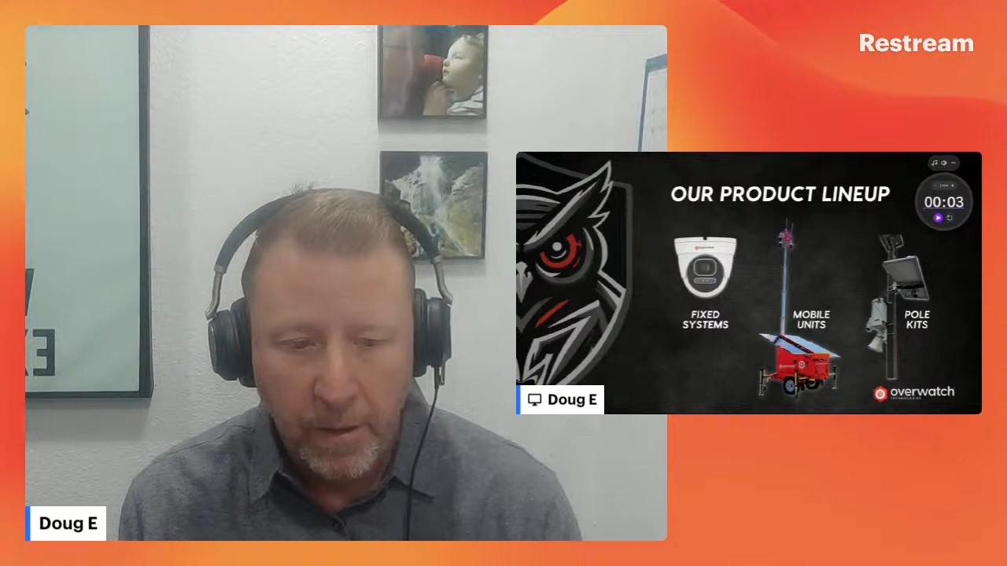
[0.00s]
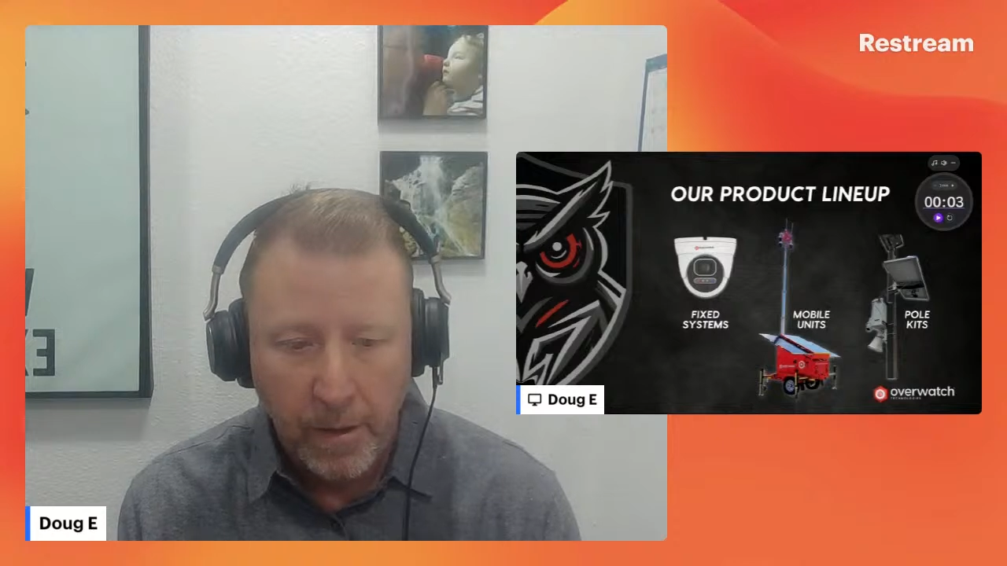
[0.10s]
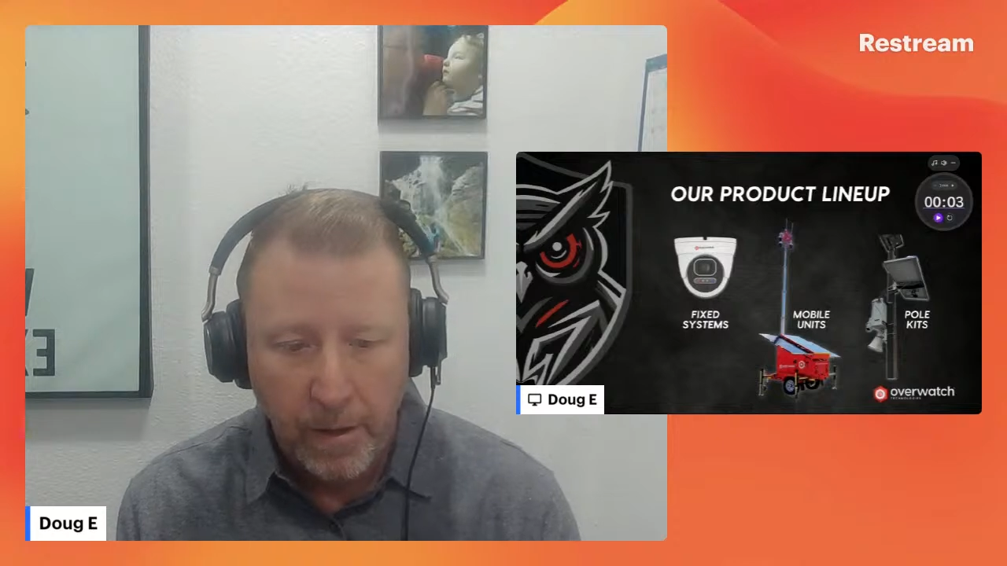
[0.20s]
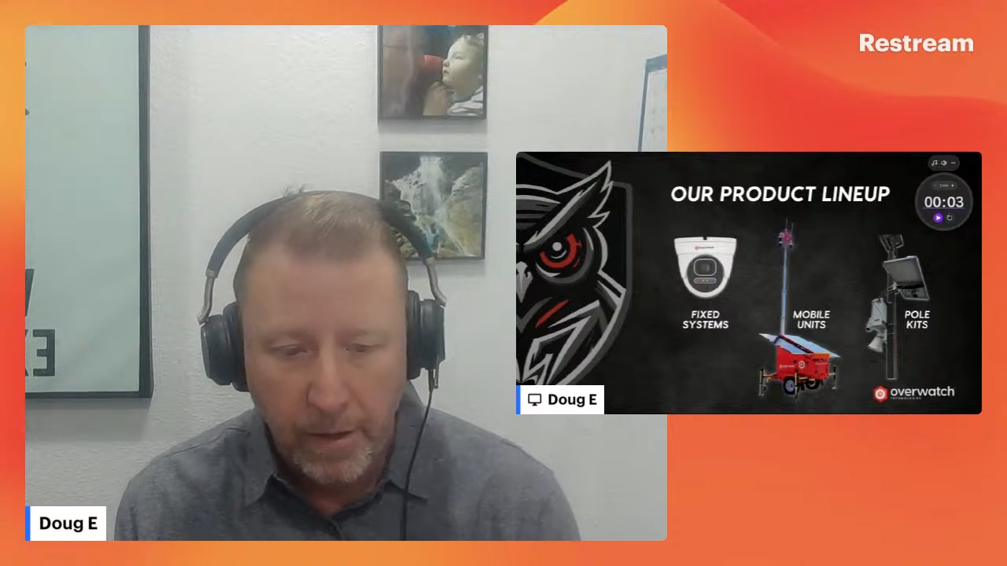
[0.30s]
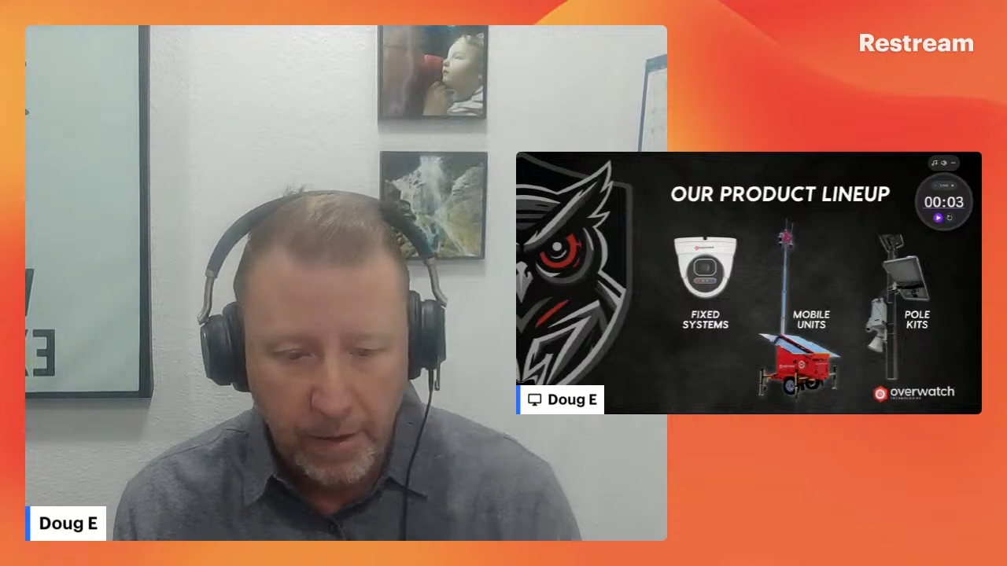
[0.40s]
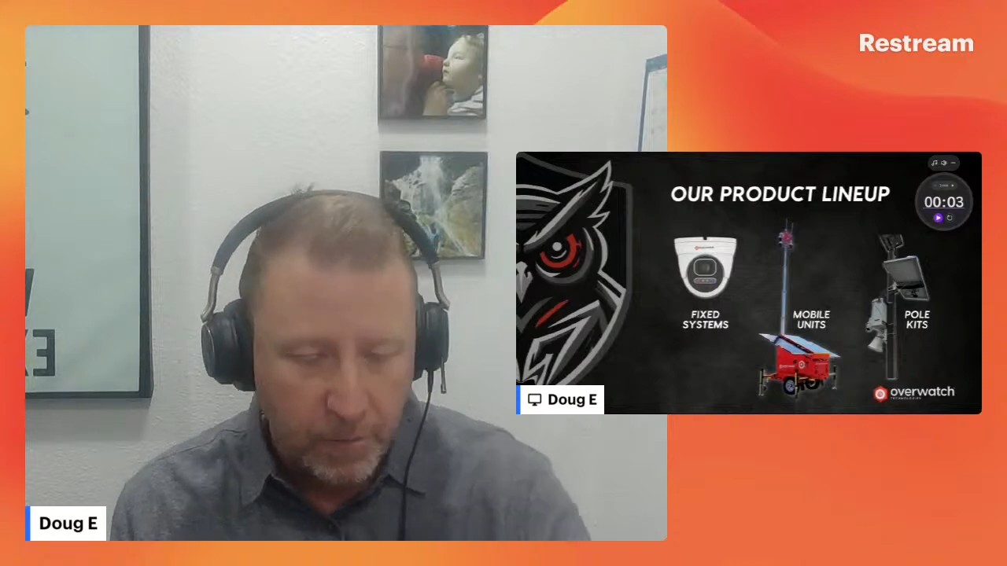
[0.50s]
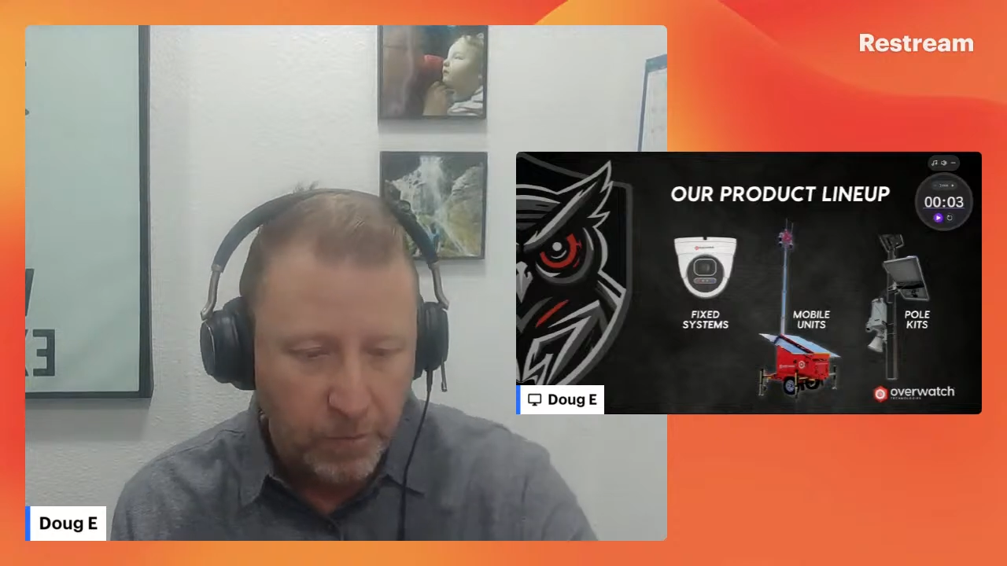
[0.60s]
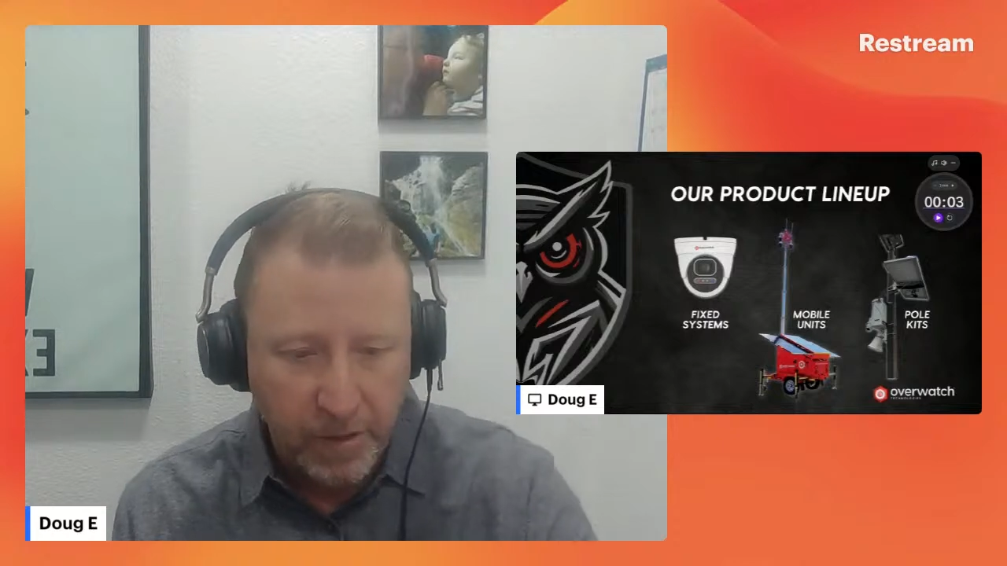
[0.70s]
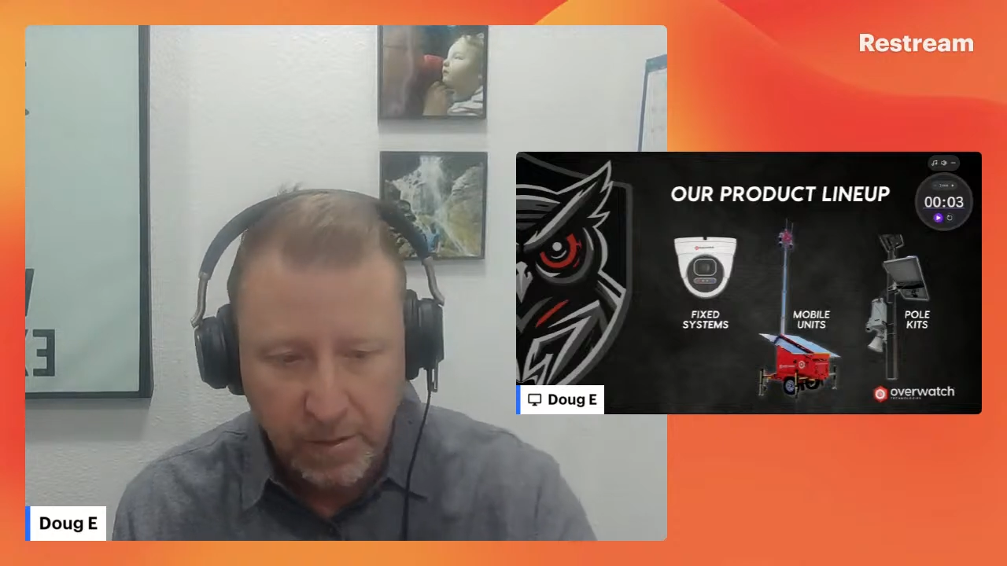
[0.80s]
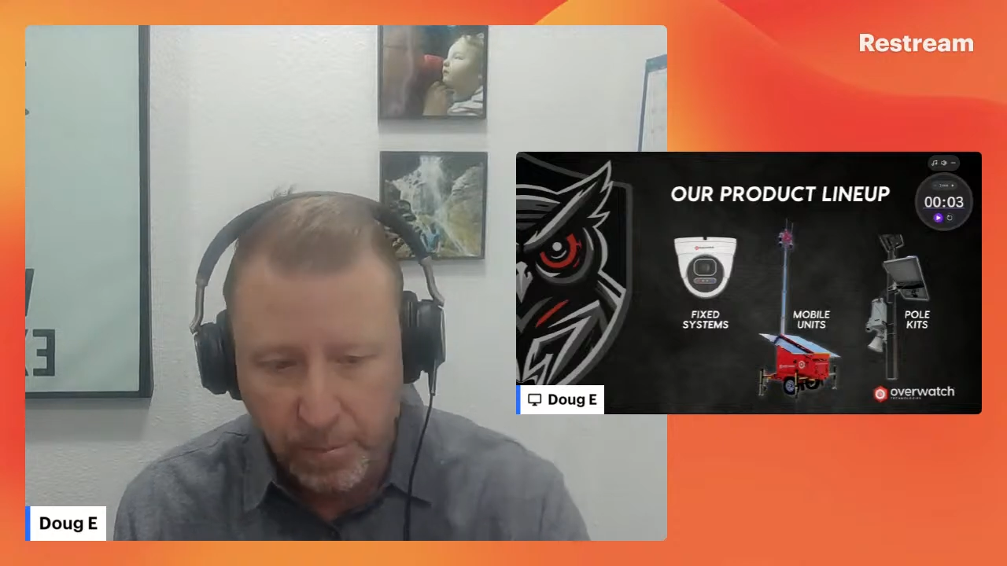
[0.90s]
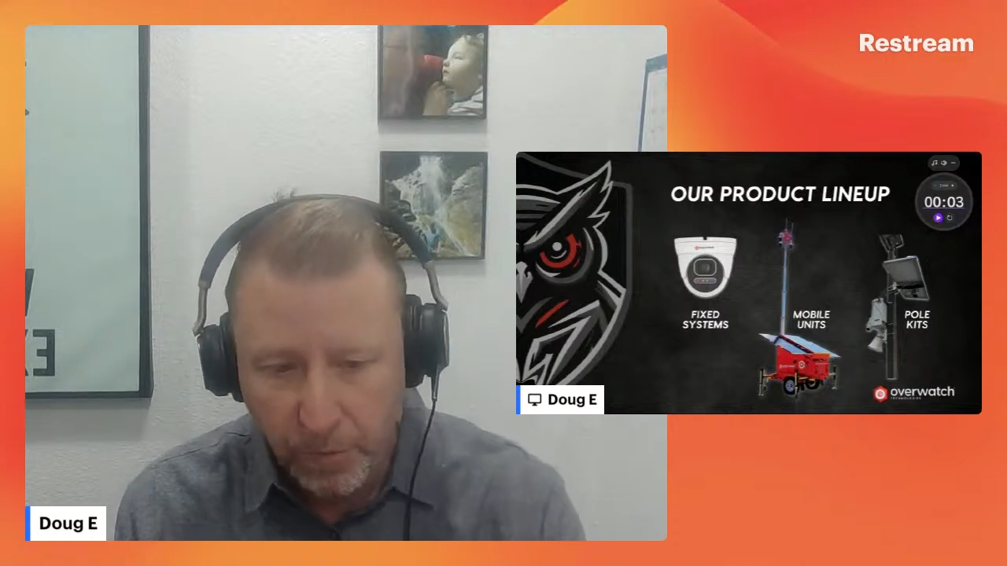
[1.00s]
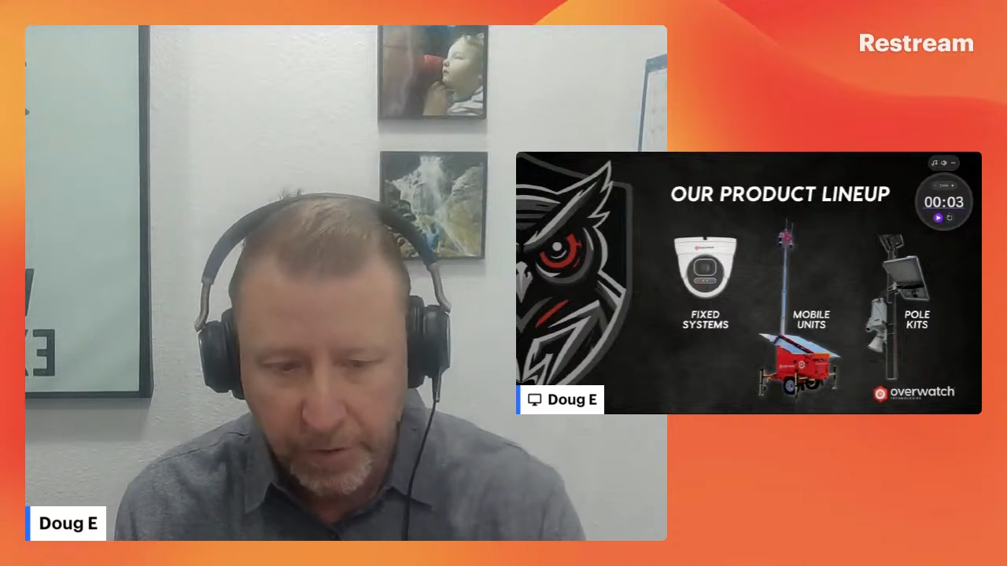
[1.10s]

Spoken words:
And then we've got the pole